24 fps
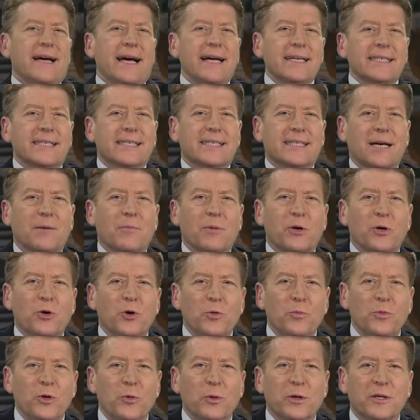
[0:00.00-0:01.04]
Ask someone
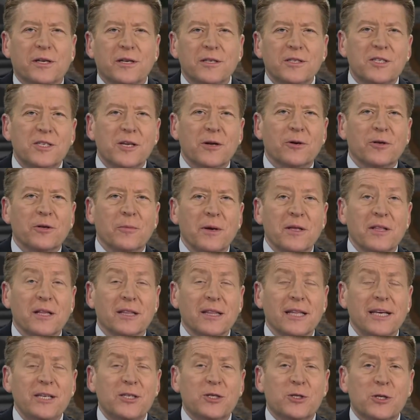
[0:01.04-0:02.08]
whom you would consider to be the
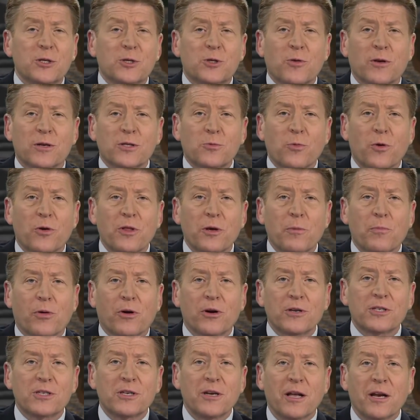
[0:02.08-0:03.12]
least trustworthy
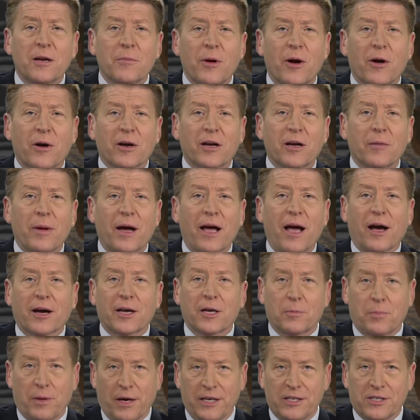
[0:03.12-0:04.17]
person in America by
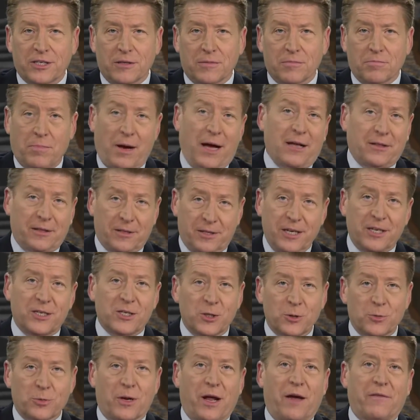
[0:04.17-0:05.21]
occupation.
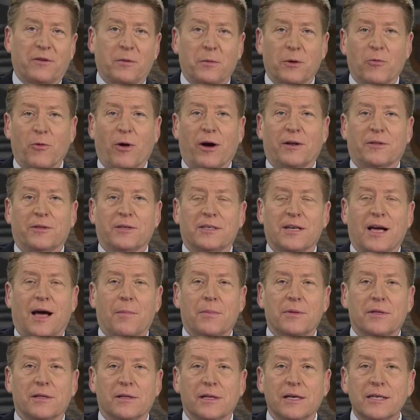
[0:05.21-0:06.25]
Politicians would have to be right at the
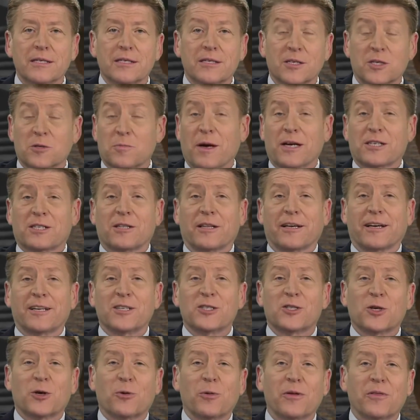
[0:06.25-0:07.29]
top of the list, especially
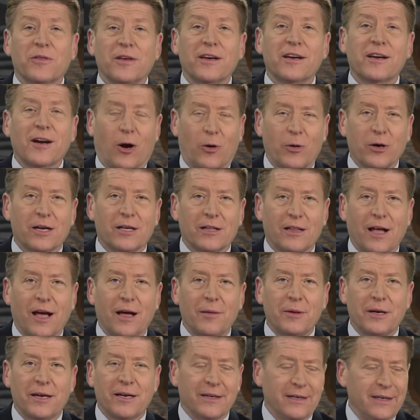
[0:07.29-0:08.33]
considering the current
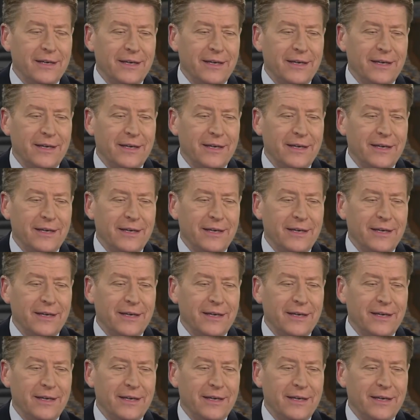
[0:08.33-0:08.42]
climate and